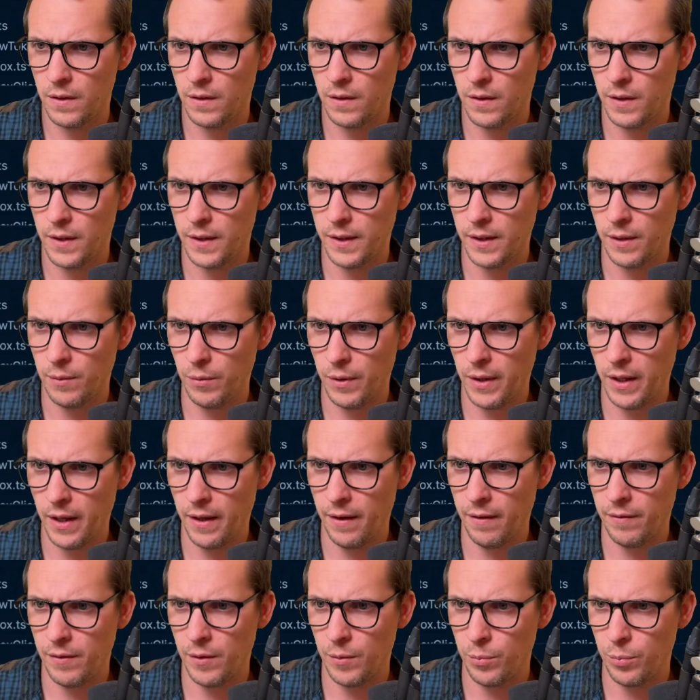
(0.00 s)
and then we
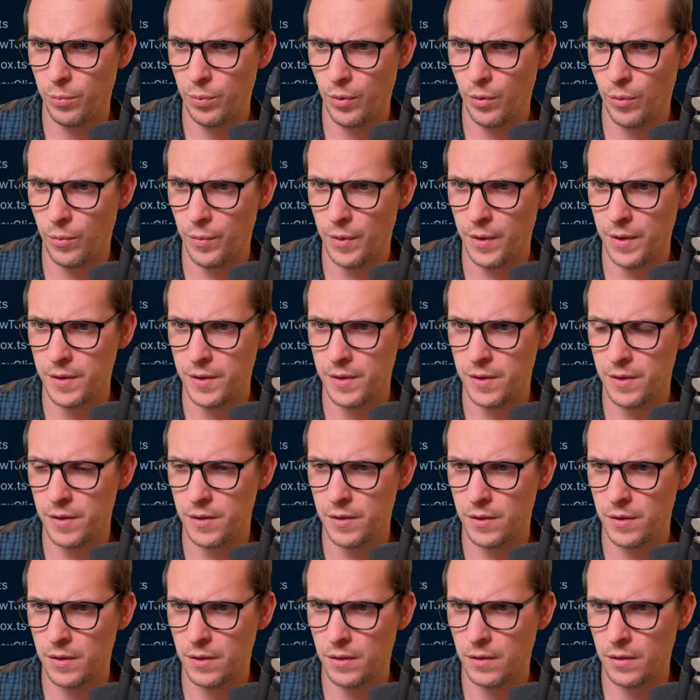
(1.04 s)
have the promise,